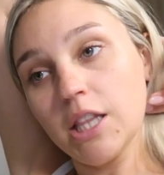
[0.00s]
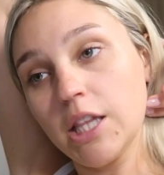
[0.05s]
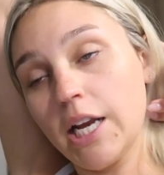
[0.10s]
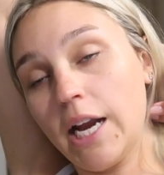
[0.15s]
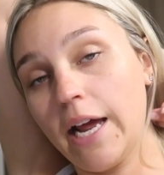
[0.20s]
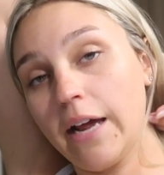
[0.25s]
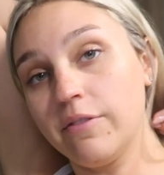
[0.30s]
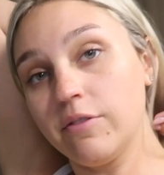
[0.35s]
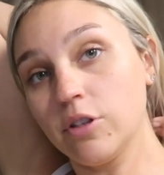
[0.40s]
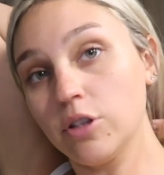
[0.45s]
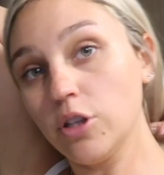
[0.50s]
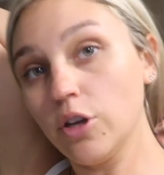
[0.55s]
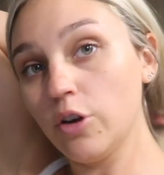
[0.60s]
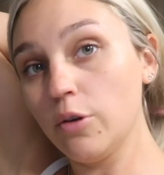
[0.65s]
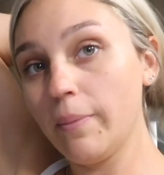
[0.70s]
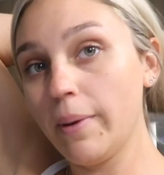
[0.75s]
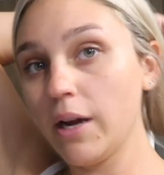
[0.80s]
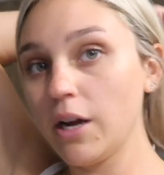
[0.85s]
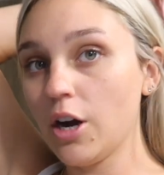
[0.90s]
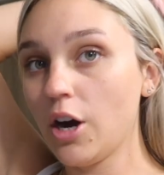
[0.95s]
and then I have to
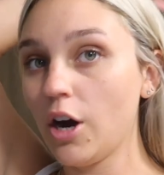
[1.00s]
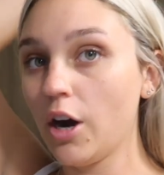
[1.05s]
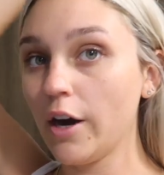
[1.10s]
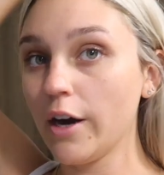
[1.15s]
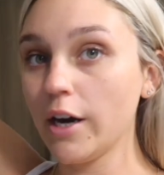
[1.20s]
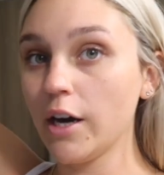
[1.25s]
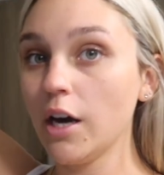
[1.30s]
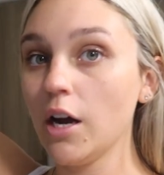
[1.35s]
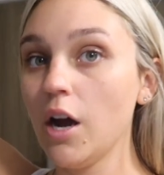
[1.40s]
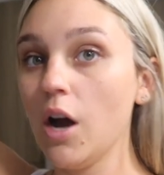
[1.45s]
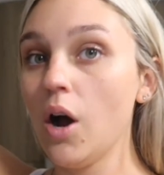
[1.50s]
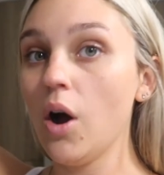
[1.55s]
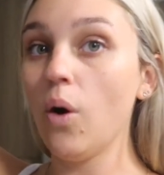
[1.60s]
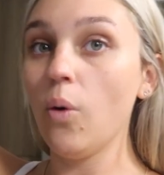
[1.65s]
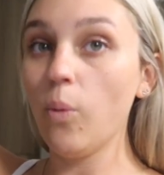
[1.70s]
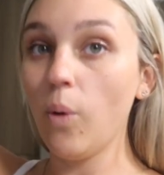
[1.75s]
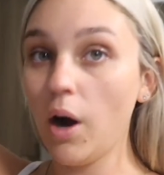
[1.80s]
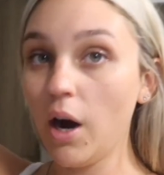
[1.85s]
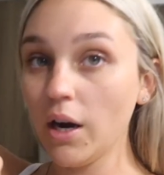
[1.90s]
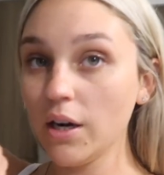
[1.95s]
load my car,
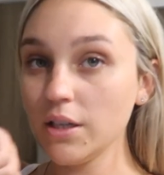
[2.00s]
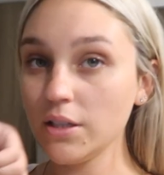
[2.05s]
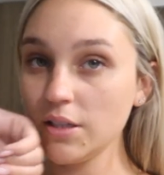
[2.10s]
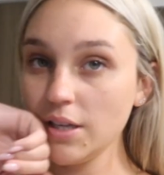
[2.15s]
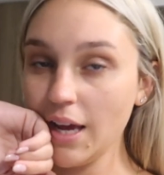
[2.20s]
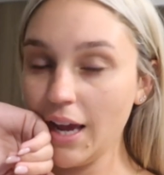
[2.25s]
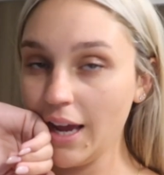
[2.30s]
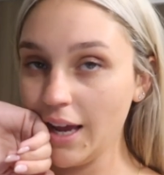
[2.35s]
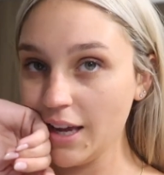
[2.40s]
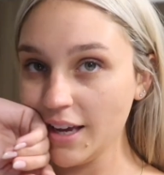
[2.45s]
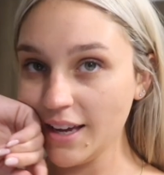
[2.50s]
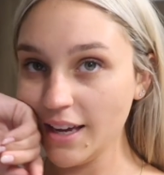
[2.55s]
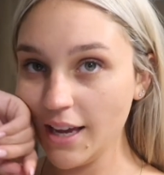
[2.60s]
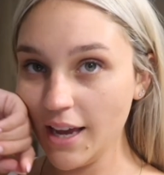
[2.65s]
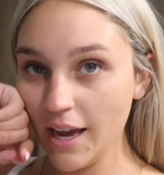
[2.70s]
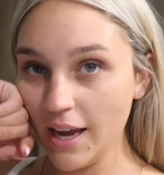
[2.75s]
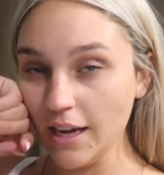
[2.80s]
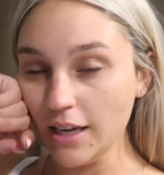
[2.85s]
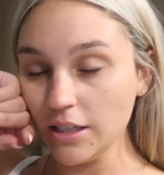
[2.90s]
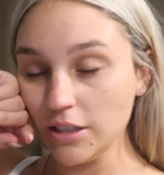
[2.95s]
walk Tank,
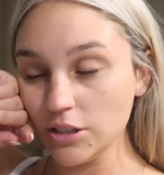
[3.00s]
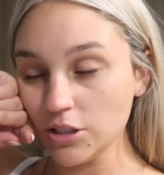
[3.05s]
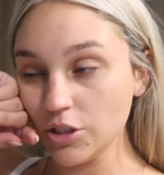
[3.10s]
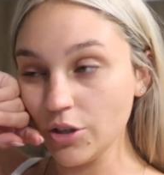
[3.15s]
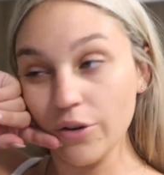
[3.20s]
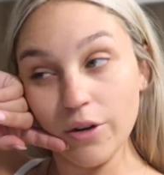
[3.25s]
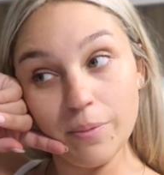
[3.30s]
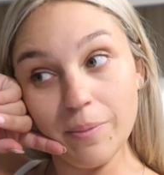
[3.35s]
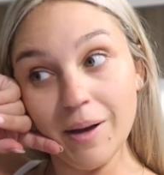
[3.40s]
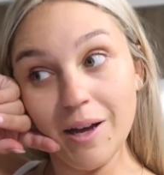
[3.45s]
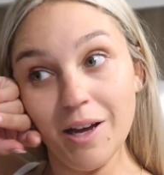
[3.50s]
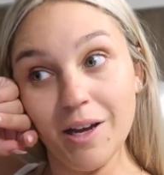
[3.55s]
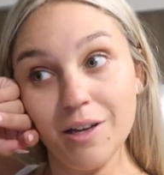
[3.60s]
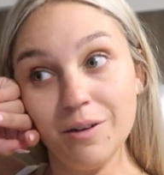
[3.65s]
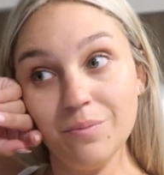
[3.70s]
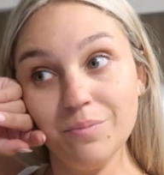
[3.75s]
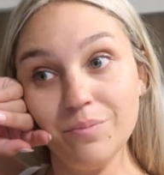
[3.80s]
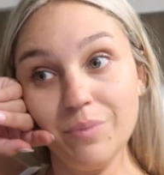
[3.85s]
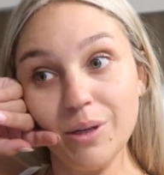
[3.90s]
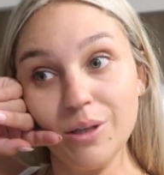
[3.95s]
and go to
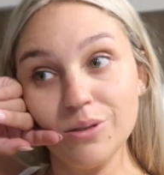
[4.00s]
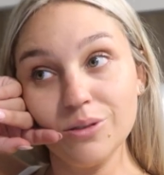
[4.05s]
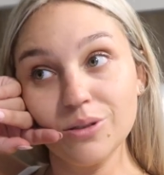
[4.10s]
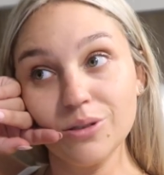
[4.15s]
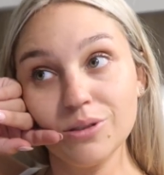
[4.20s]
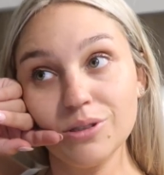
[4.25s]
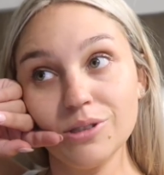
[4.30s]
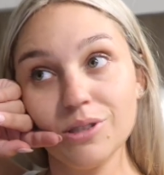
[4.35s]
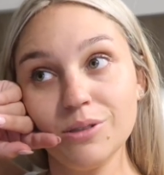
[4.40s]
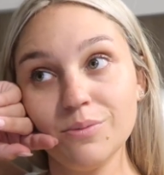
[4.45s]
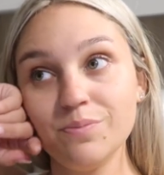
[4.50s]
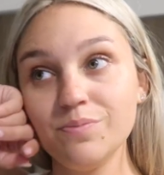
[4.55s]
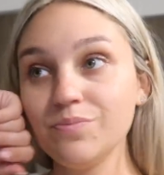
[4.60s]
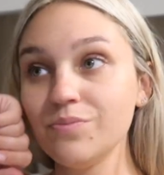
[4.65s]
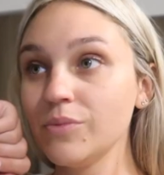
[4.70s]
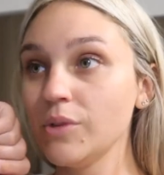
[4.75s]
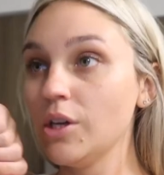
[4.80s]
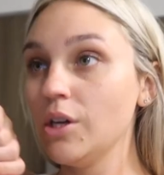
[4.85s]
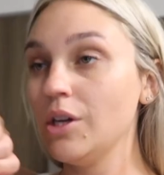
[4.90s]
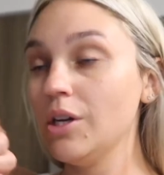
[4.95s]
bed basically.
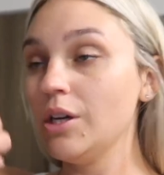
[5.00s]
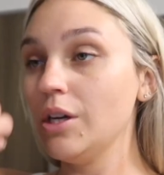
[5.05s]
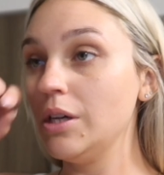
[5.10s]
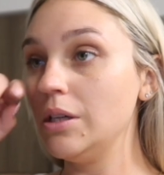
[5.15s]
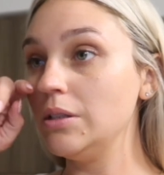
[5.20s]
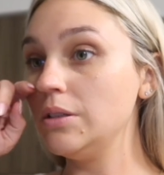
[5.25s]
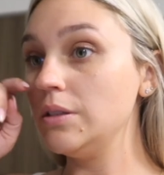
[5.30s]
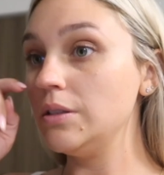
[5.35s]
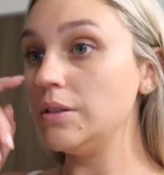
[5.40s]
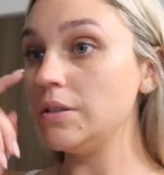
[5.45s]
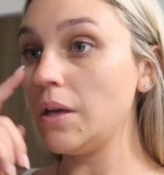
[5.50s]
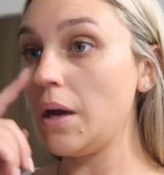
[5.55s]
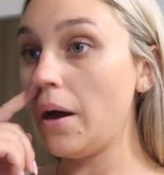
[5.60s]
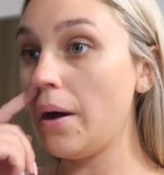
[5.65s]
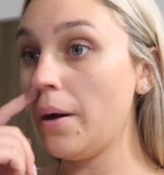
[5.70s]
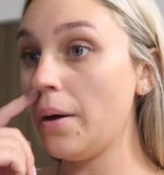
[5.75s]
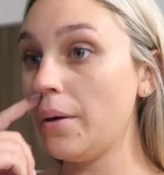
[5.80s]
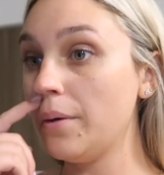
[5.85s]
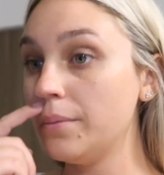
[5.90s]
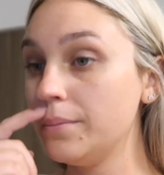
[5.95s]

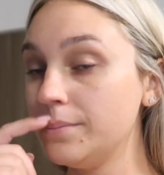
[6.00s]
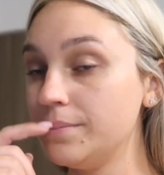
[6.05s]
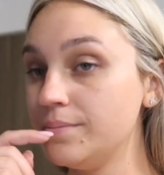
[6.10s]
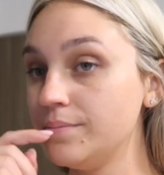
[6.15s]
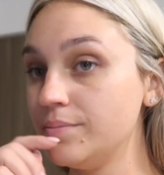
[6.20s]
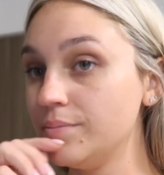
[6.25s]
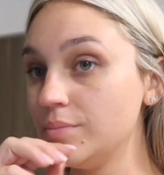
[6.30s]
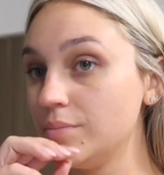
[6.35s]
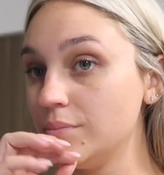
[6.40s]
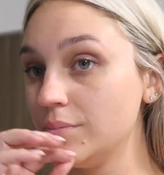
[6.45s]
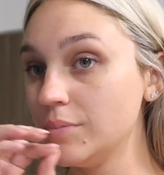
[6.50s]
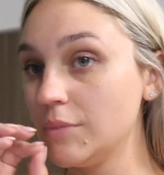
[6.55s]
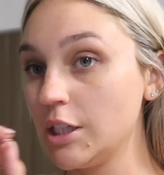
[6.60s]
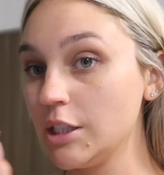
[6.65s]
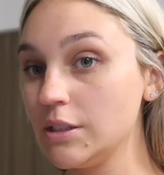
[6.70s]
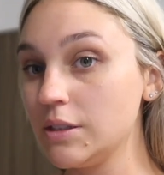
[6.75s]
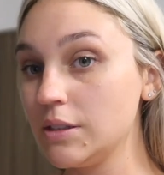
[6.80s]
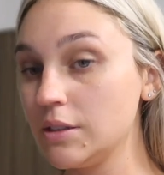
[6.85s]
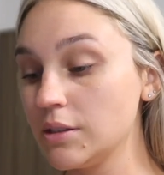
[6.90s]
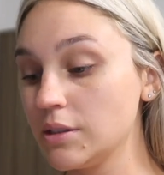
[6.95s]
So
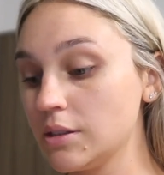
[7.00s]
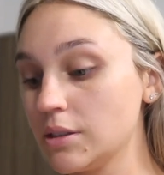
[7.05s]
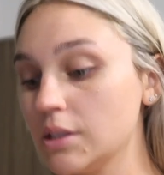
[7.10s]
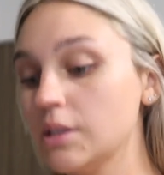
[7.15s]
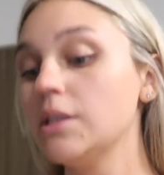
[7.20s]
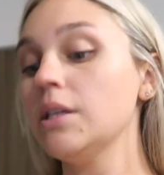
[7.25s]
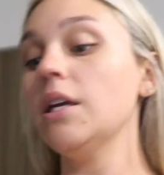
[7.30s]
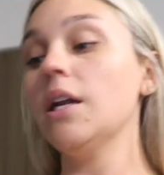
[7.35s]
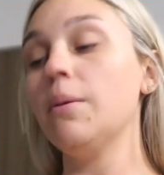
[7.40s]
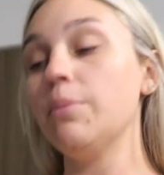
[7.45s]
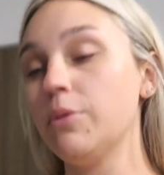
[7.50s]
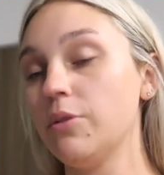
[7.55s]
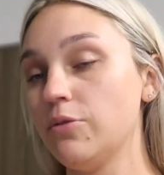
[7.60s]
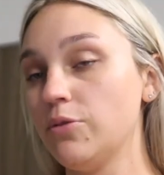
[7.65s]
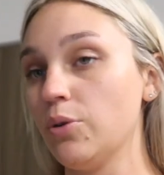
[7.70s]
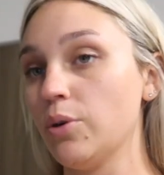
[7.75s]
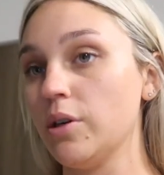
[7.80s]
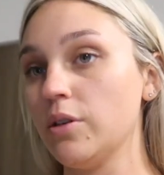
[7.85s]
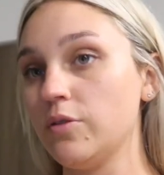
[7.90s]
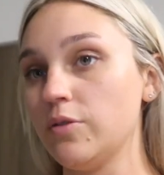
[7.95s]
let's clean up the
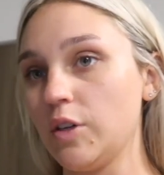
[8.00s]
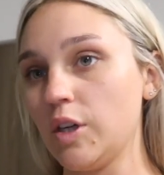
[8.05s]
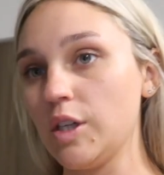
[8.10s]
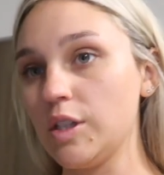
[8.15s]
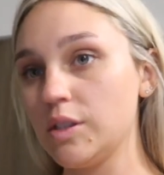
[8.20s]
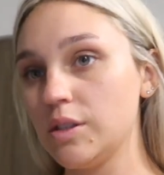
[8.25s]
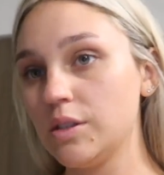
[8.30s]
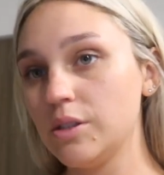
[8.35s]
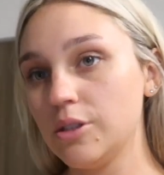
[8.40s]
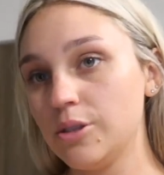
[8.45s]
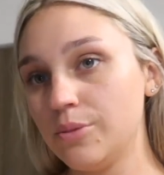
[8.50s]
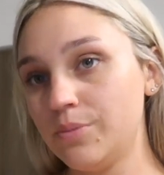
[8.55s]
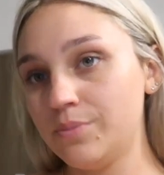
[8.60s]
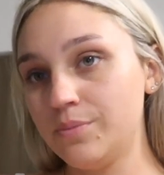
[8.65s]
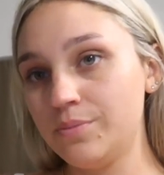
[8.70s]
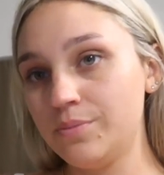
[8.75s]
floor first.